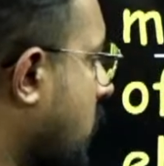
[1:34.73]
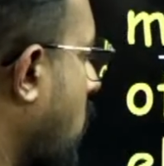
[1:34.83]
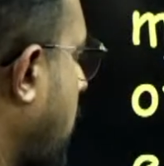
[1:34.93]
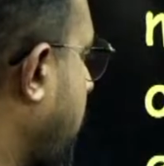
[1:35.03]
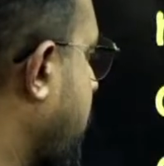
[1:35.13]

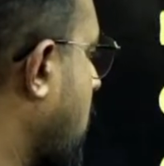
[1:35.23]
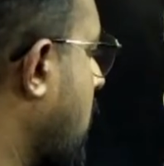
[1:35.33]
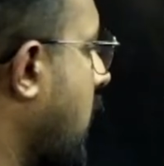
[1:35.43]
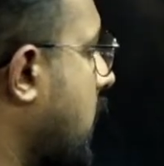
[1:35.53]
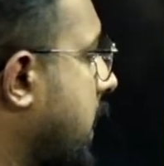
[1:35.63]
Okay,
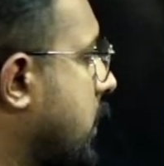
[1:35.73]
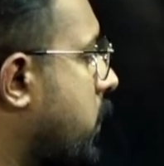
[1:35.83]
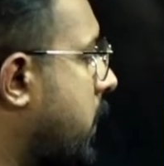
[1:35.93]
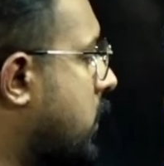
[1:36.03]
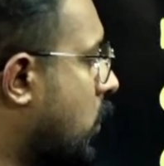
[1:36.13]
the
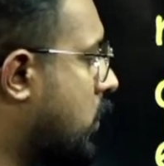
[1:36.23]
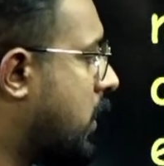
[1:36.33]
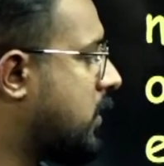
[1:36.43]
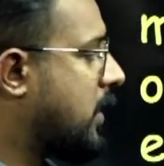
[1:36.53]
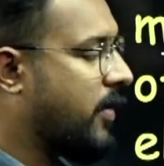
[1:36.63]
instruments used
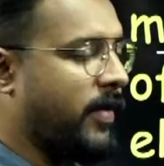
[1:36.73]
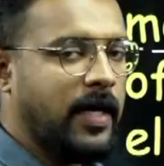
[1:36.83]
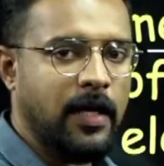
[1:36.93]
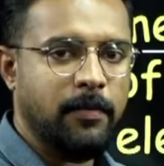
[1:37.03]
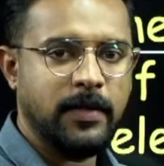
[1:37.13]
in surveying
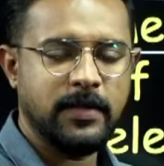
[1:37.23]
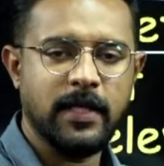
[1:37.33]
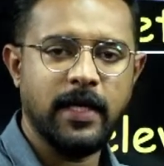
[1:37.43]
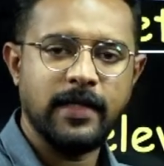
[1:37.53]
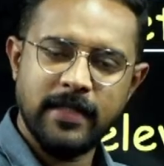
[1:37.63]
are
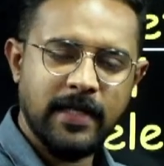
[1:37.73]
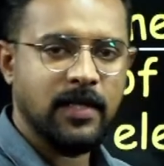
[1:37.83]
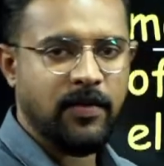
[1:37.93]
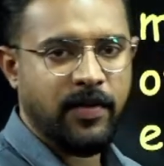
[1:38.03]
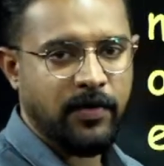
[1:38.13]
basically chain
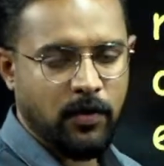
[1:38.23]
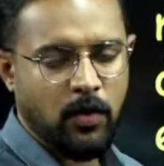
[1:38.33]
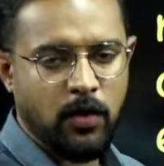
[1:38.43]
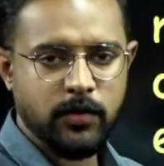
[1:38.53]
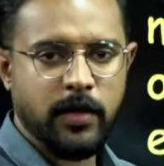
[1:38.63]
surveying for
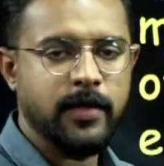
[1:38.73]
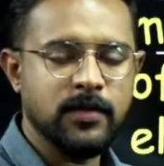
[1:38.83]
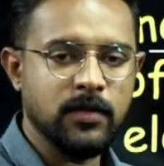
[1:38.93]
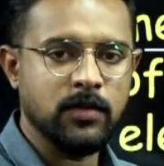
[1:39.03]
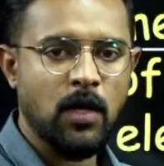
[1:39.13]
horizontal
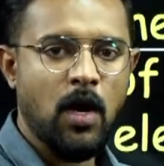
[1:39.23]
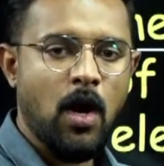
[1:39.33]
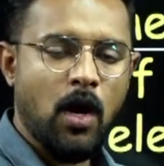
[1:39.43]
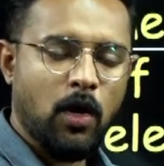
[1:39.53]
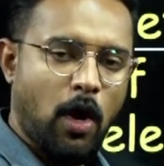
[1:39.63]
distance,
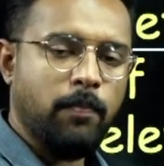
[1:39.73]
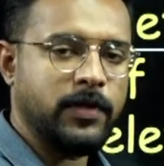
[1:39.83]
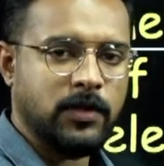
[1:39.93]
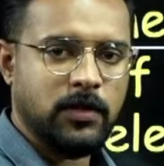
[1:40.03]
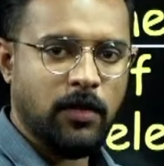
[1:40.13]

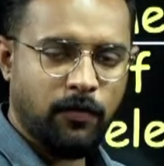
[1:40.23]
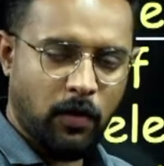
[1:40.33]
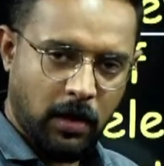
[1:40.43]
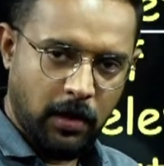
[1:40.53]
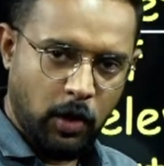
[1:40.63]
compass
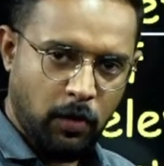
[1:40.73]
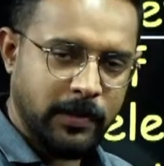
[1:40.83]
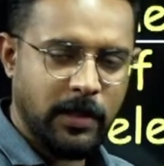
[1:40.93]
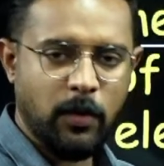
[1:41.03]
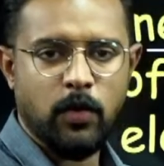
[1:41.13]
for
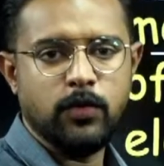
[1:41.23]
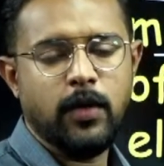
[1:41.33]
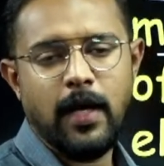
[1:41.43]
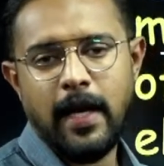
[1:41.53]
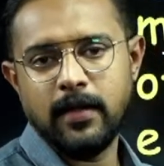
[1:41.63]
measuring
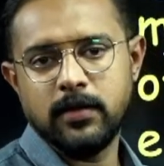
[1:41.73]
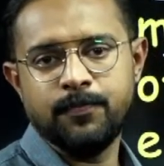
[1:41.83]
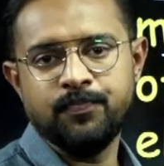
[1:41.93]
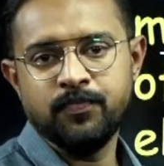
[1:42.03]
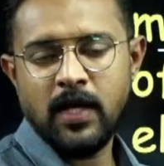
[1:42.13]
horizontal angles,
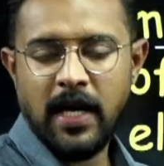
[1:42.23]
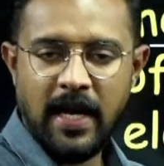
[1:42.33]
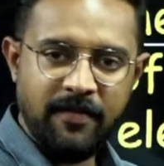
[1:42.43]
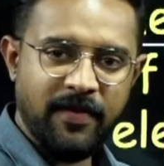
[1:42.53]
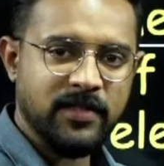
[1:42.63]

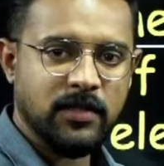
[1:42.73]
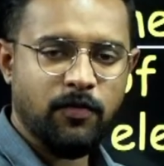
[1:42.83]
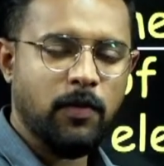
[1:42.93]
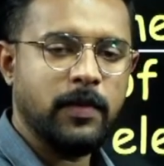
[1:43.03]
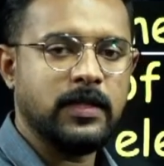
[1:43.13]
levels
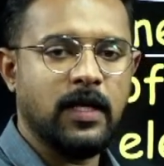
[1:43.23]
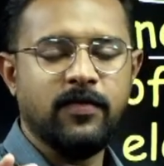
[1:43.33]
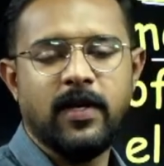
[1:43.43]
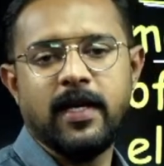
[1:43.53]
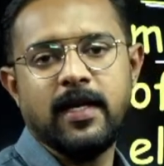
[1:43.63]
for measuring
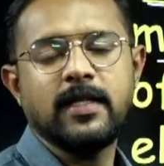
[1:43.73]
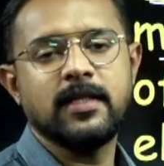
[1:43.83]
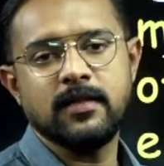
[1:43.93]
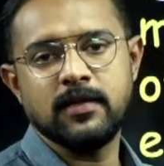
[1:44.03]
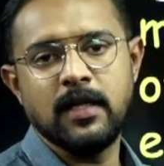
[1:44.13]
vertical
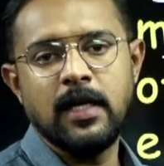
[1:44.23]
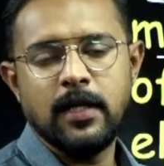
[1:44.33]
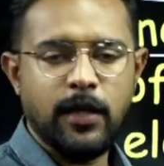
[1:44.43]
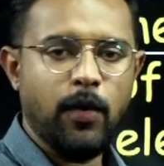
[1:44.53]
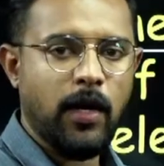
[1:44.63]
distance,
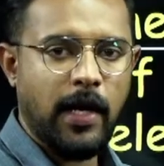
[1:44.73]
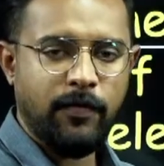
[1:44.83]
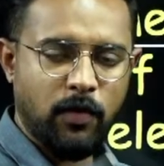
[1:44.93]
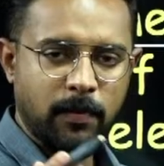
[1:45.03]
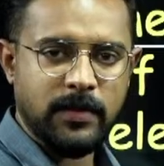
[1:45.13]
theodolite
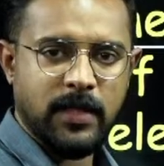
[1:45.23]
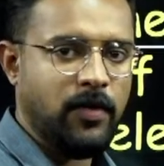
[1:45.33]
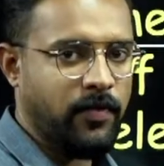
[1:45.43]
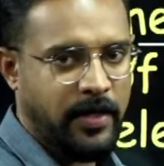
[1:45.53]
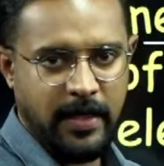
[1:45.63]
for measuring
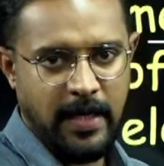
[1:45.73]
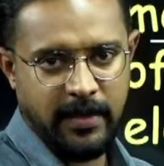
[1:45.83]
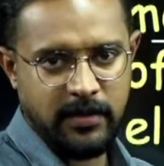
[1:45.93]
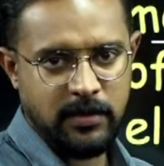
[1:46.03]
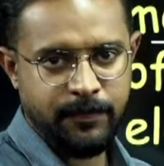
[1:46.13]
vertical
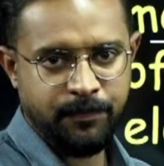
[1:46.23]
angles.